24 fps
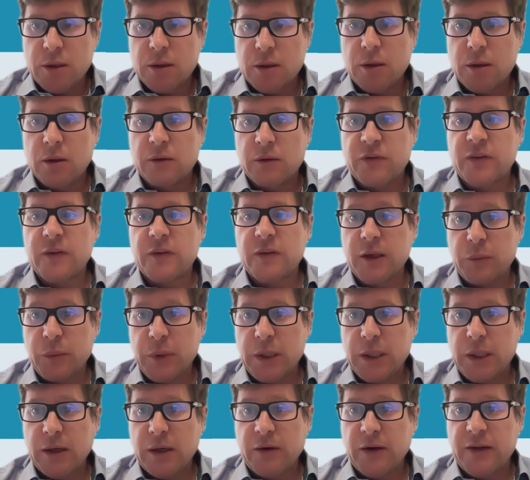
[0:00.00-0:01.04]
of
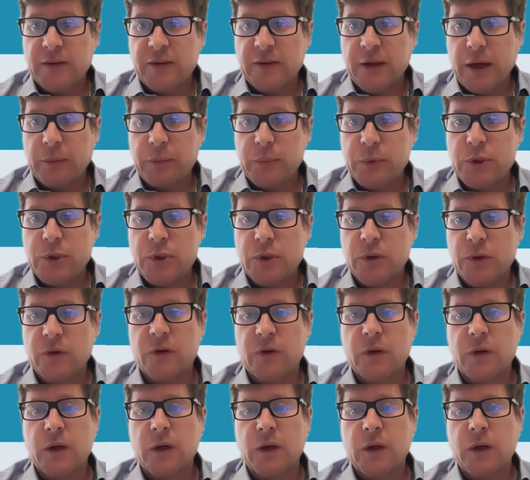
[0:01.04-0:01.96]
similar exceptions